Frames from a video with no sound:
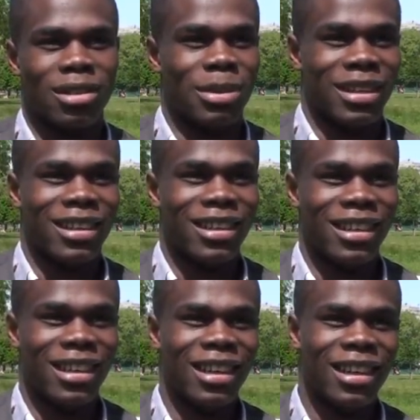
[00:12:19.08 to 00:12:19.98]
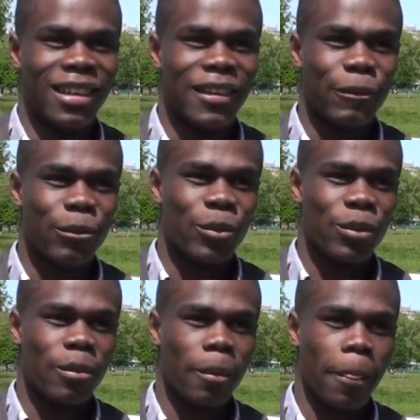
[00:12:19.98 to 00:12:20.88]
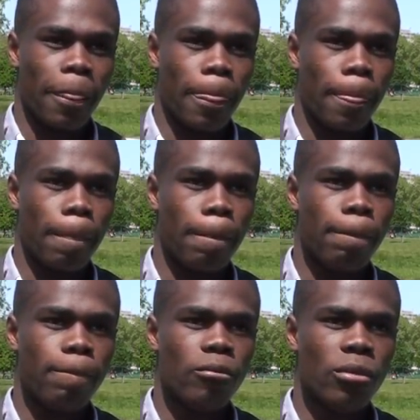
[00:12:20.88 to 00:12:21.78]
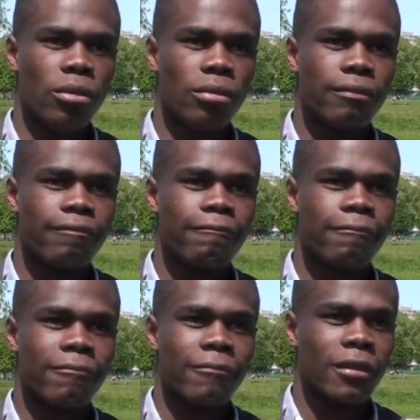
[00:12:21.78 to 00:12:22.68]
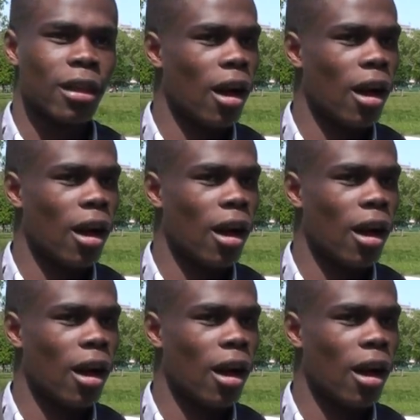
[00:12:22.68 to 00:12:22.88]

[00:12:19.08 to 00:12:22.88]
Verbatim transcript: So you weren't one of those people that was like queuing up at 12 o'clock at night outside game?